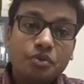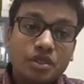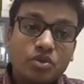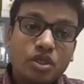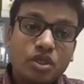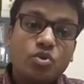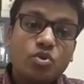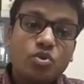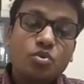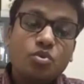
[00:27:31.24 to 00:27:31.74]

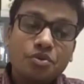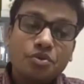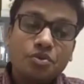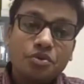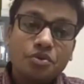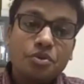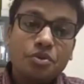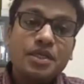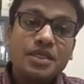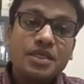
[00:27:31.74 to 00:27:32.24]
as
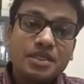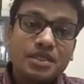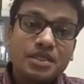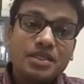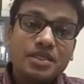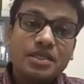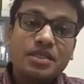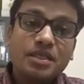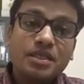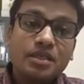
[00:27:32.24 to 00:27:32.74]
human we would be
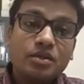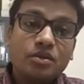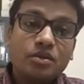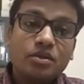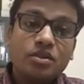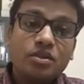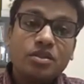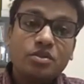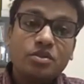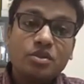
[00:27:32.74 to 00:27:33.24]
assisting
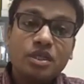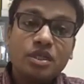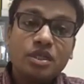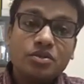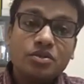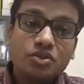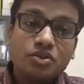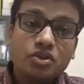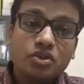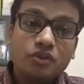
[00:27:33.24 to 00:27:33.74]
technology
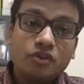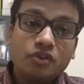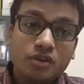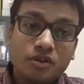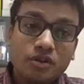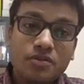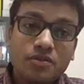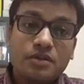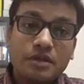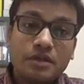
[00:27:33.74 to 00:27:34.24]
to take
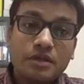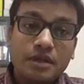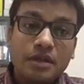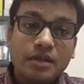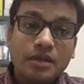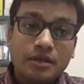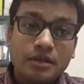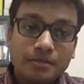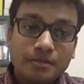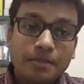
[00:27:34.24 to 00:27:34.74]
decisions for
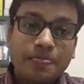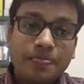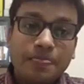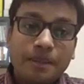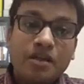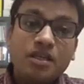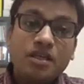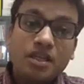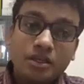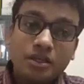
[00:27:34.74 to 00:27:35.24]
us.
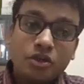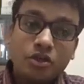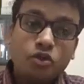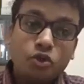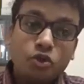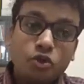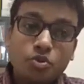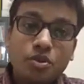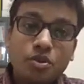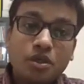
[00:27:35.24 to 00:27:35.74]
Earlier it used
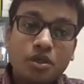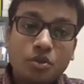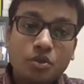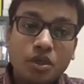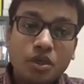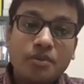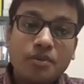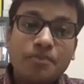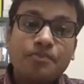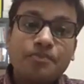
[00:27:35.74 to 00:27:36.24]
to be the other
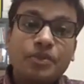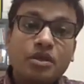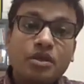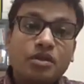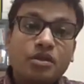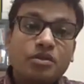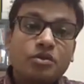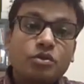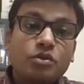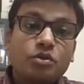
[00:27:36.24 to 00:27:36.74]
way.
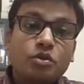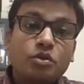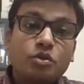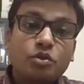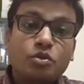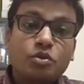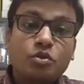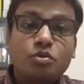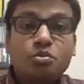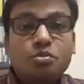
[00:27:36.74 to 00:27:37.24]

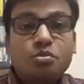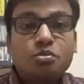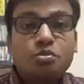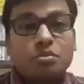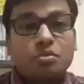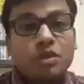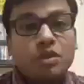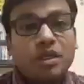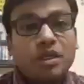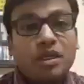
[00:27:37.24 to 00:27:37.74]
So
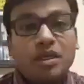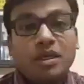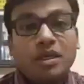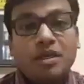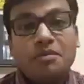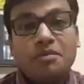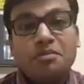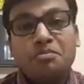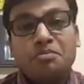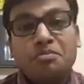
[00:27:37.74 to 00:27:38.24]

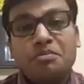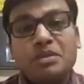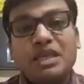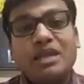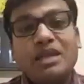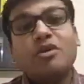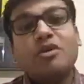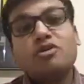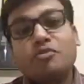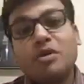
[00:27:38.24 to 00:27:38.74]
there are
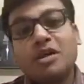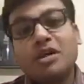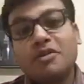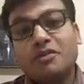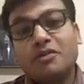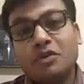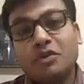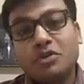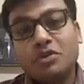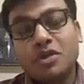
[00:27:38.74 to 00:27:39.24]
lots of
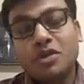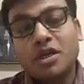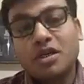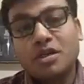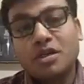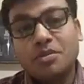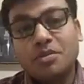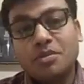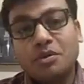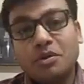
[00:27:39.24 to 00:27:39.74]
market for
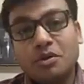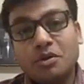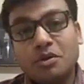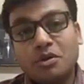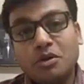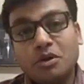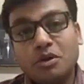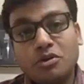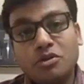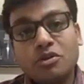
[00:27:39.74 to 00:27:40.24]
startup, or
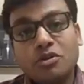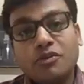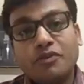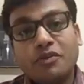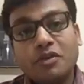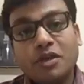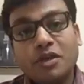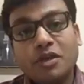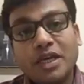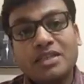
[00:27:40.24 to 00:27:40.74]
lots of
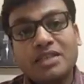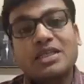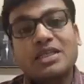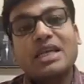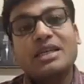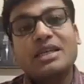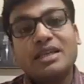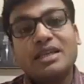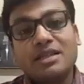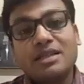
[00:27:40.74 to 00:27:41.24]

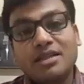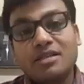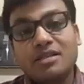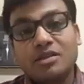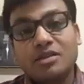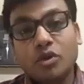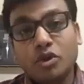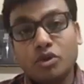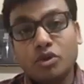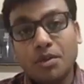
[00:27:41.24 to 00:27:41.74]
exciting things are
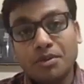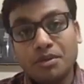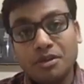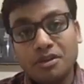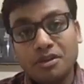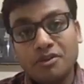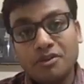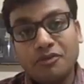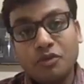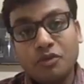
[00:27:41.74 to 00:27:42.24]
going to happen
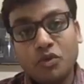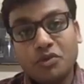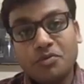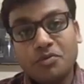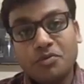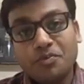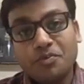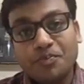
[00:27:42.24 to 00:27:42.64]
in the future.